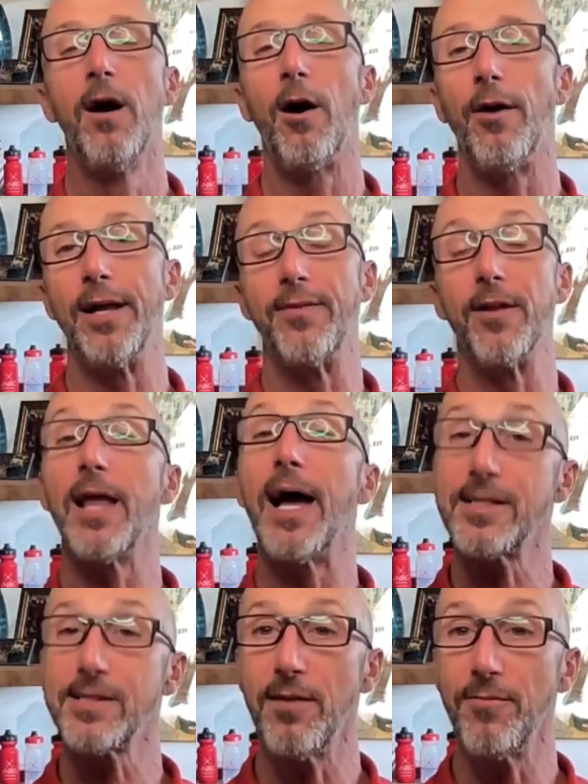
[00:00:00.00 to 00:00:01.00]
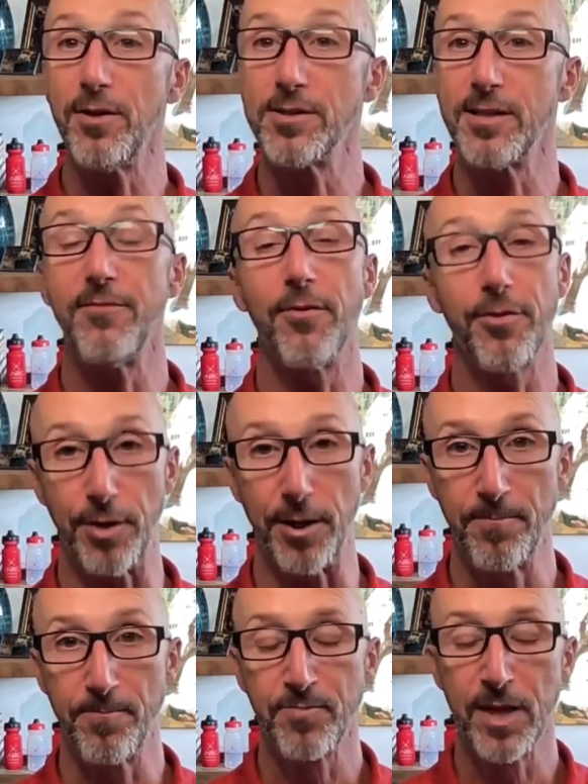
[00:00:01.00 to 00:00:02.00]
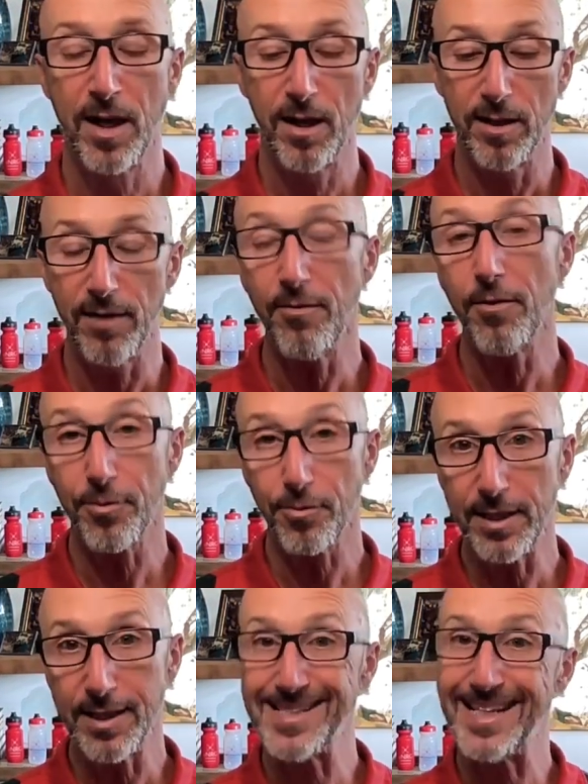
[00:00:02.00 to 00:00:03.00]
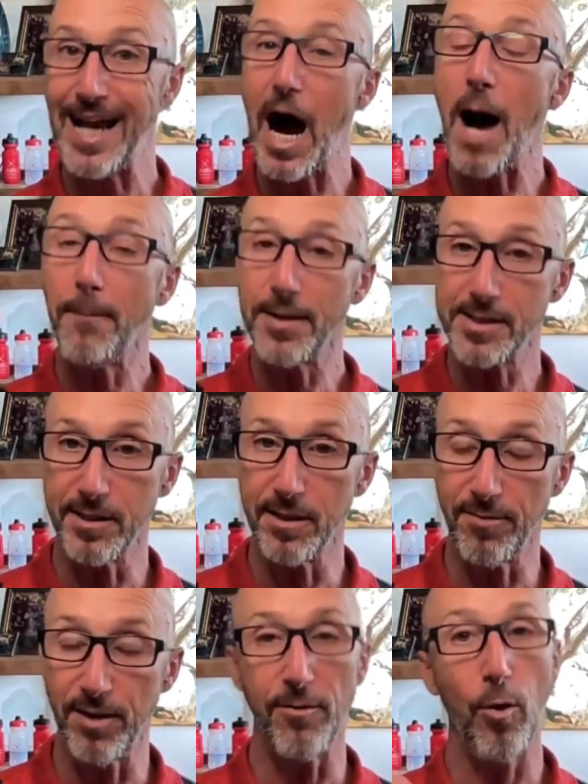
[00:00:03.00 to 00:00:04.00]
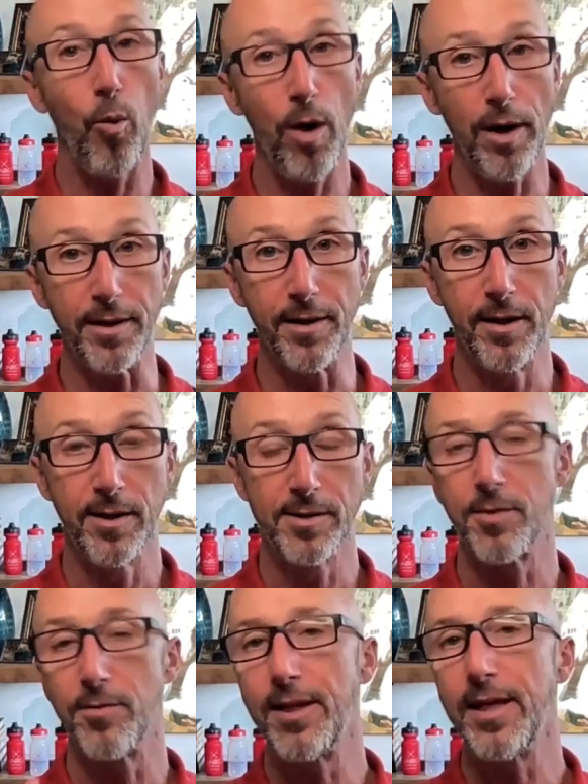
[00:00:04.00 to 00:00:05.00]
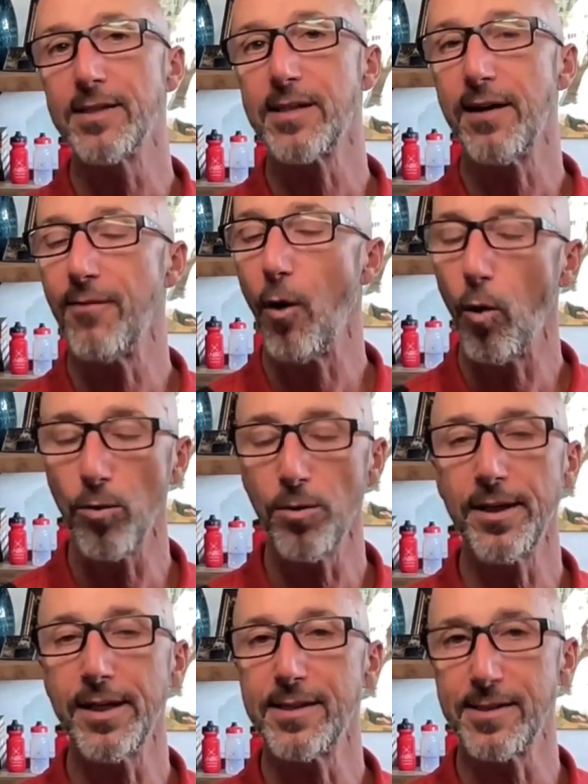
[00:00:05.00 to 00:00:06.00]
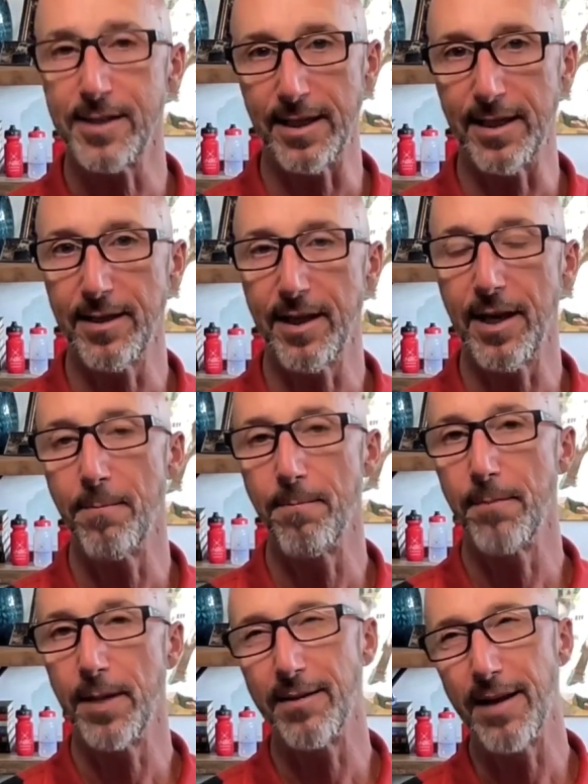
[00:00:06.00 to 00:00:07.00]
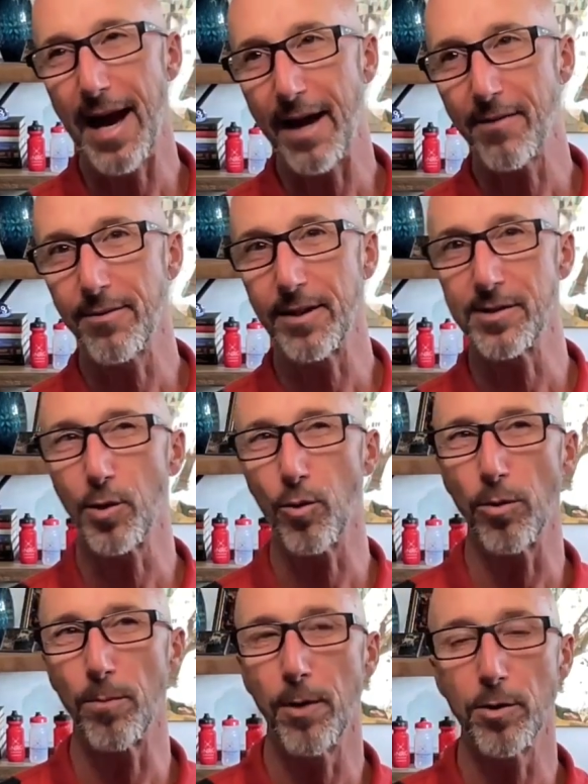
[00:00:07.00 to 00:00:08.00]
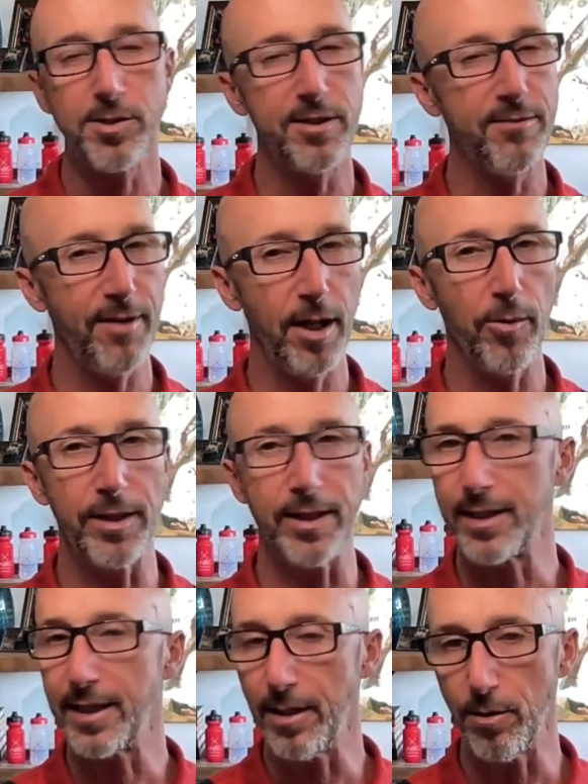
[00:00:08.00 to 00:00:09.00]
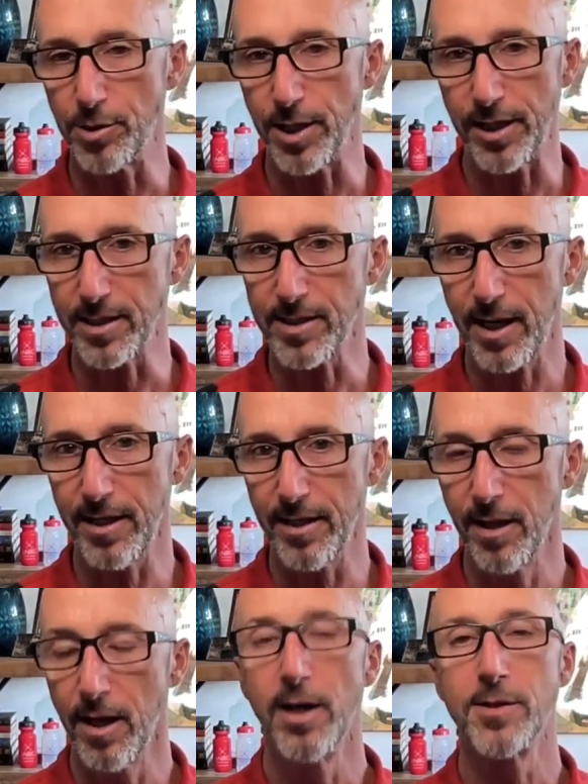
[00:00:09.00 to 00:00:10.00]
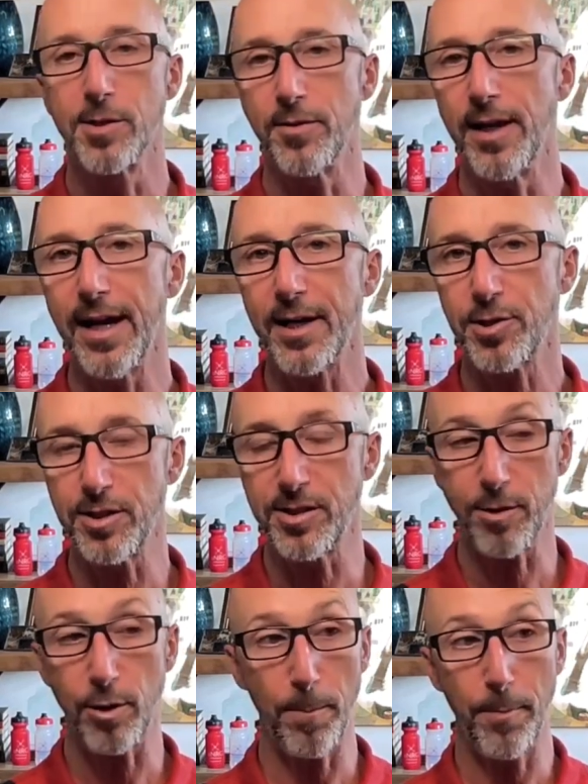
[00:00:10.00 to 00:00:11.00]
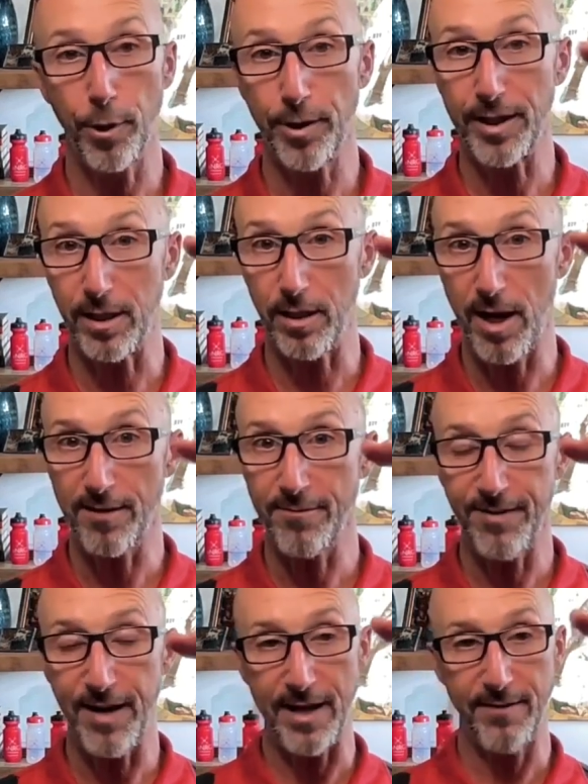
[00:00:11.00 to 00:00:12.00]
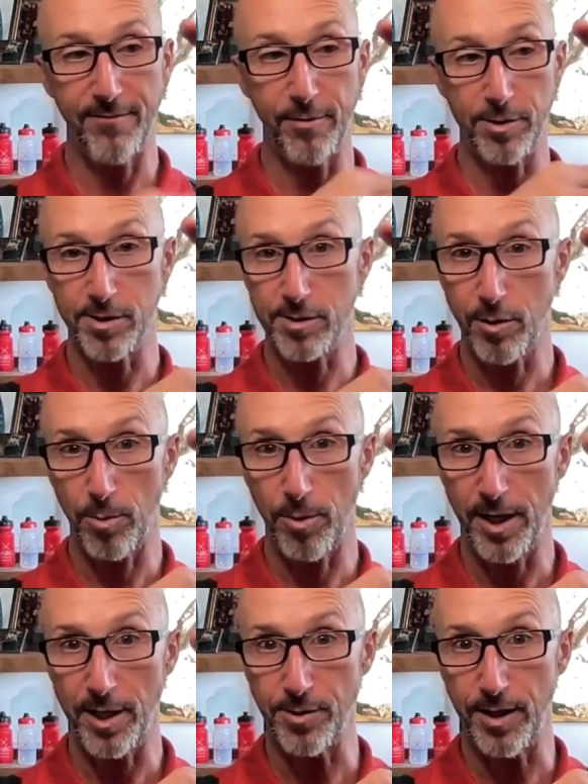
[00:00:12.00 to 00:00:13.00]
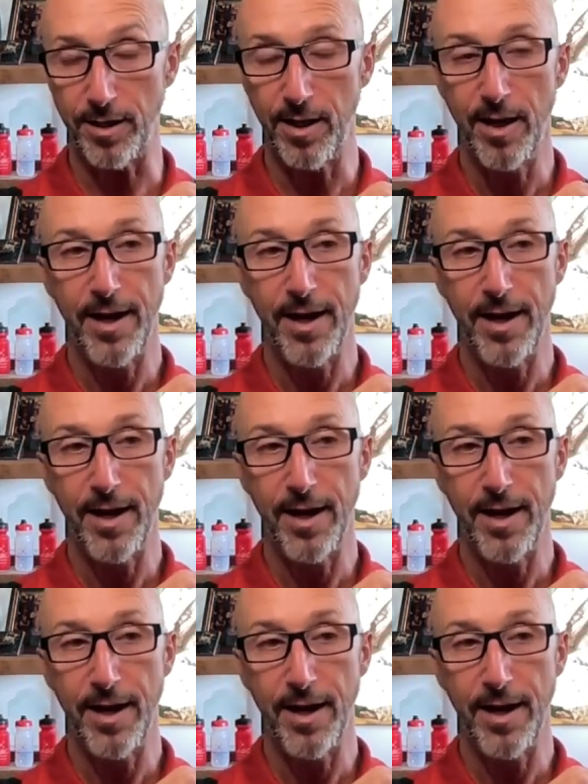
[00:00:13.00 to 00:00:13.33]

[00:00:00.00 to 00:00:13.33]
All right, the last level is level 3. Level 3 is the opposite of level 1. So these I've only seen in athletes who are mostly following a ketogenic diet. So they actually start burning a lot of fat versus carbohydrate.